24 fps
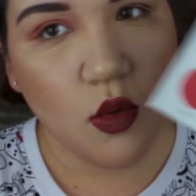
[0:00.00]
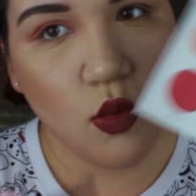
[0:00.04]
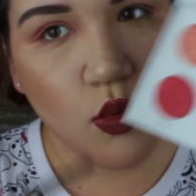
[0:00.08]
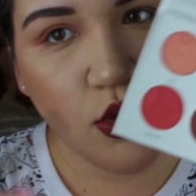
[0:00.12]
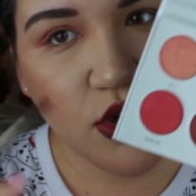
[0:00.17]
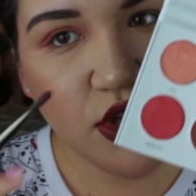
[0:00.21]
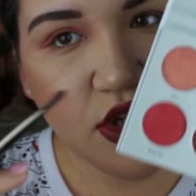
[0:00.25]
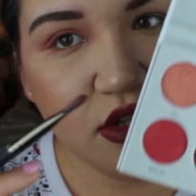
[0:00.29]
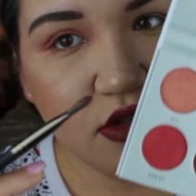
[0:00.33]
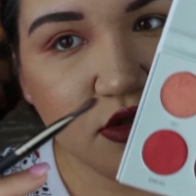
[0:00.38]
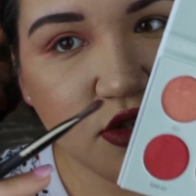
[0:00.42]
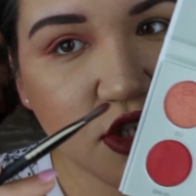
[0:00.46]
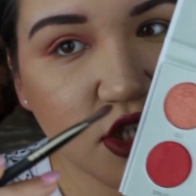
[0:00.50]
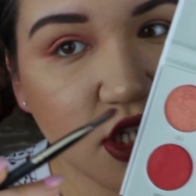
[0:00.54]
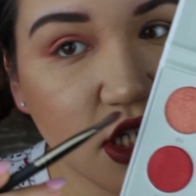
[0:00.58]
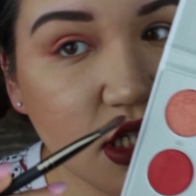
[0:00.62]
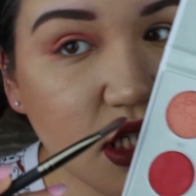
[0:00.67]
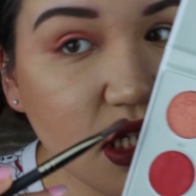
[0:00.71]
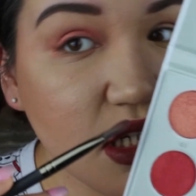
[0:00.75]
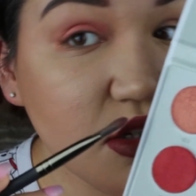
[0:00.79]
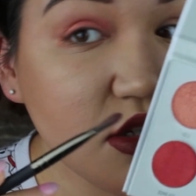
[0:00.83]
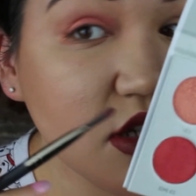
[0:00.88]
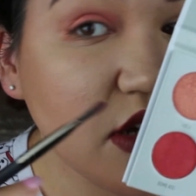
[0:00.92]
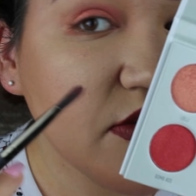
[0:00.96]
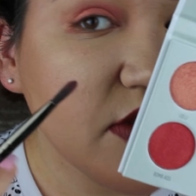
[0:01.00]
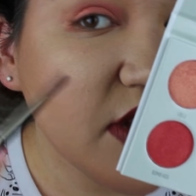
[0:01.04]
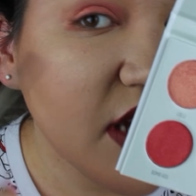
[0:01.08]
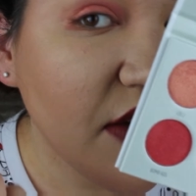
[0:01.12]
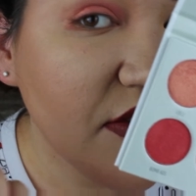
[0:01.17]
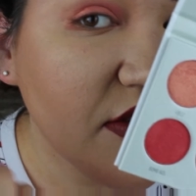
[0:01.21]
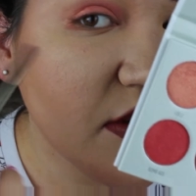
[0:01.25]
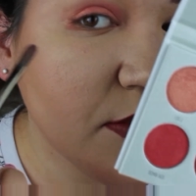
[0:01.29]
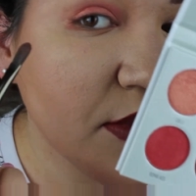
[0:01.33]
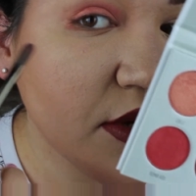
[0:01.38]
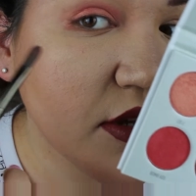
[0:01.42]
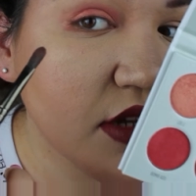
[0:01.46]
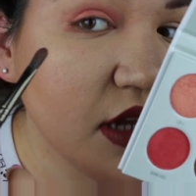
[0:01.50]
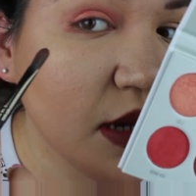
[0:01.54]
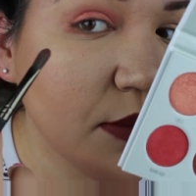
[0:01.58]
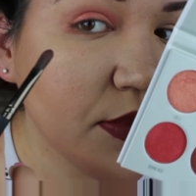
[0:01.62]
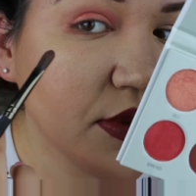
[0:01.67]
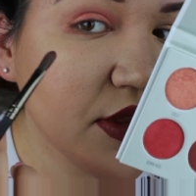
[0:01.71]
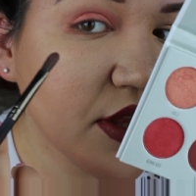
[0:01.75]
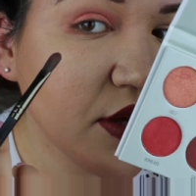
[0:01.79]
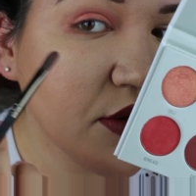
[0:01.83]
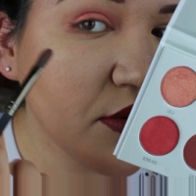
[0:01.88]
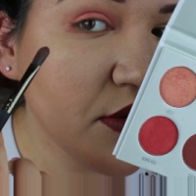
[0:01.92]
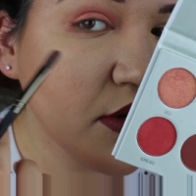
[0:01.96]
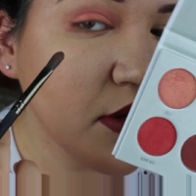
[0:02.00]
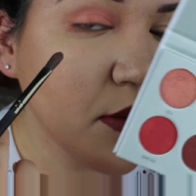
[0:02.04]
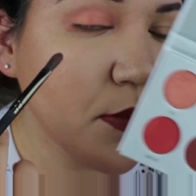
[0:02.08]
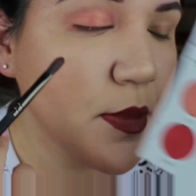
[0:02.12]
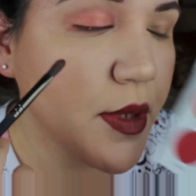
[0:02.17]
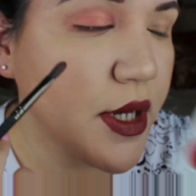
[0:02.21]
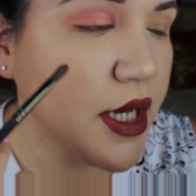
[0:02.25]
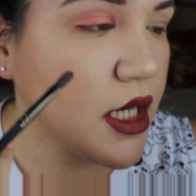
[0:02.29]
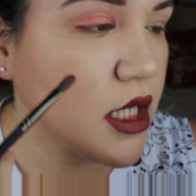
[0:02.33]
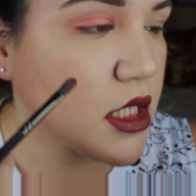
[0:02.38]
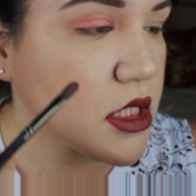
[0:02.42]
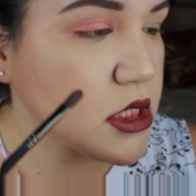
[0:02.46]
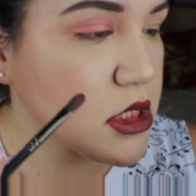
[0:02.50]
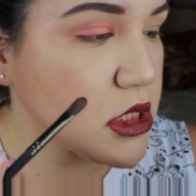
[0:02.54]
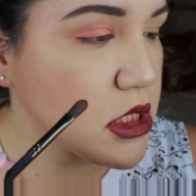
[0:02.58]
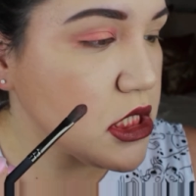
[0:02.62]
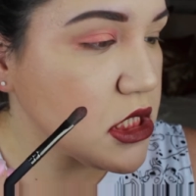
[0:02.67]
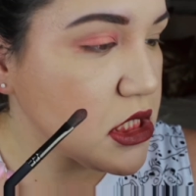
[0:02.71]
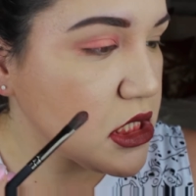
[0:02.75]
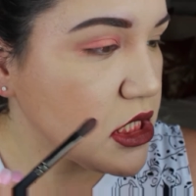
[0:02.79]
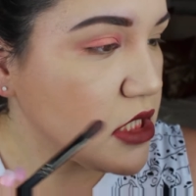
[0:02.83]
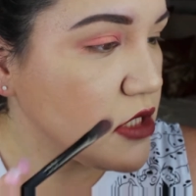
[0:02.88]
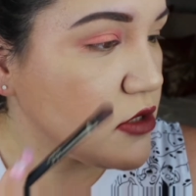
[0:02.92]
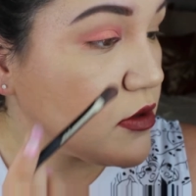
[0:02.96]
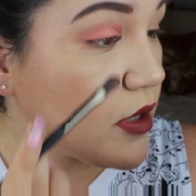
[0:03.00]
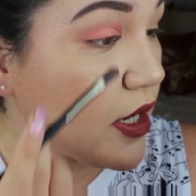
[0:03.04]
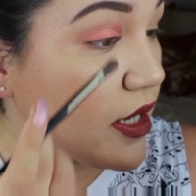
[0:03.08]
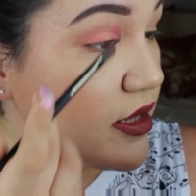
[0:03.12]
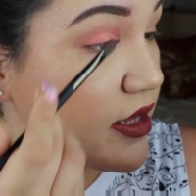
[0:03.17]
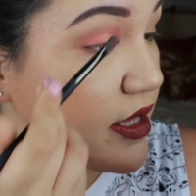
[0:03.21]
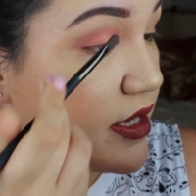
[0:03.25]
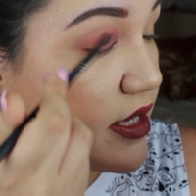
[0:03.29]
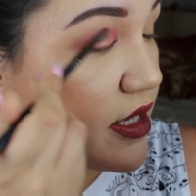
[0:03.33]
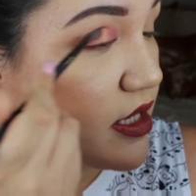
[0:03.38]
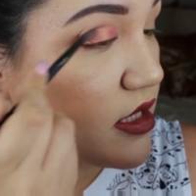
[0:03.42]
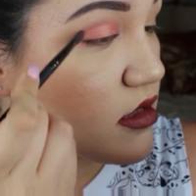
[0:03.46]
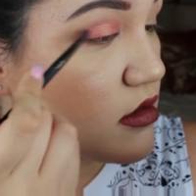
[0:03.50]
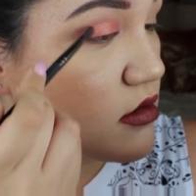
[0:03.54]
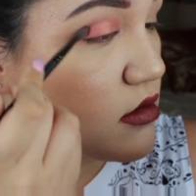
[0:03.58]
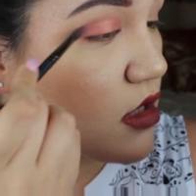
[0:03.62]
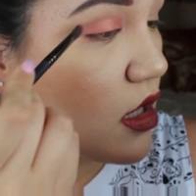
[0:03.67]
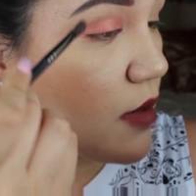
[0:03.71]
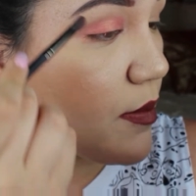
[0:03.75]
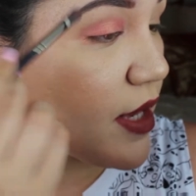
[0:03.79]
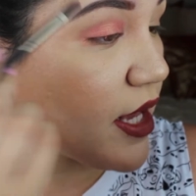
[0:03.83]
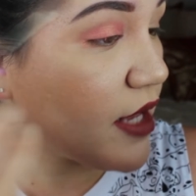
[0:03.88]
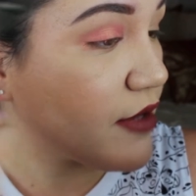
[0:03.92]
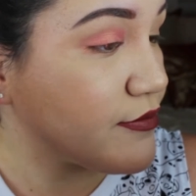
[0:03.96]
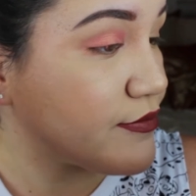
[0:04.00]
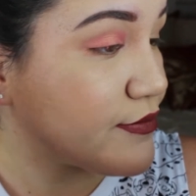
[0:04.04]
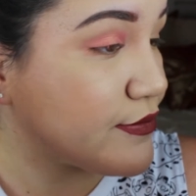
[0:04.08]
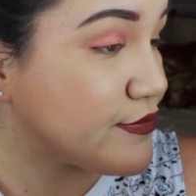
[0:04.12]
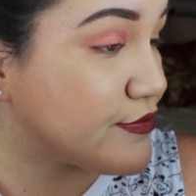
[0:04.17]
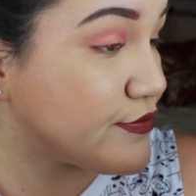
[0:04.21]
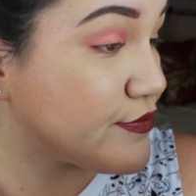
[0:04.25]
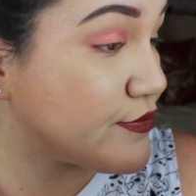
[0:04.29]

One of those shades that you definitely have to build up though, but it's cute. I like it. Not mad.